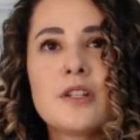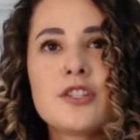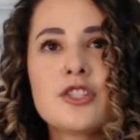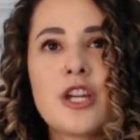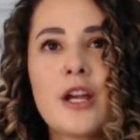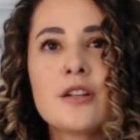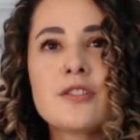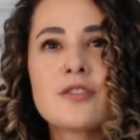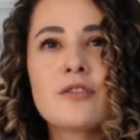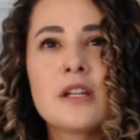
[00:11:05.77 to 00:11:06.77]
share
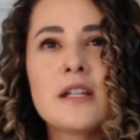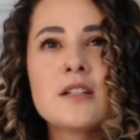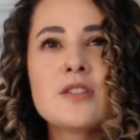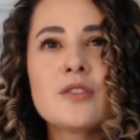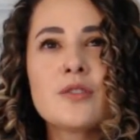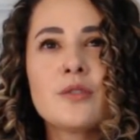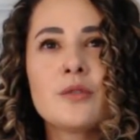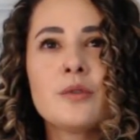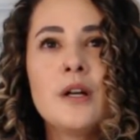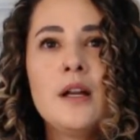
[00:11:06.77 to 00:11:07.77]
screen
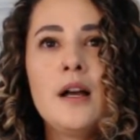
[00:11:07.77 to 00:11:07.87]
to,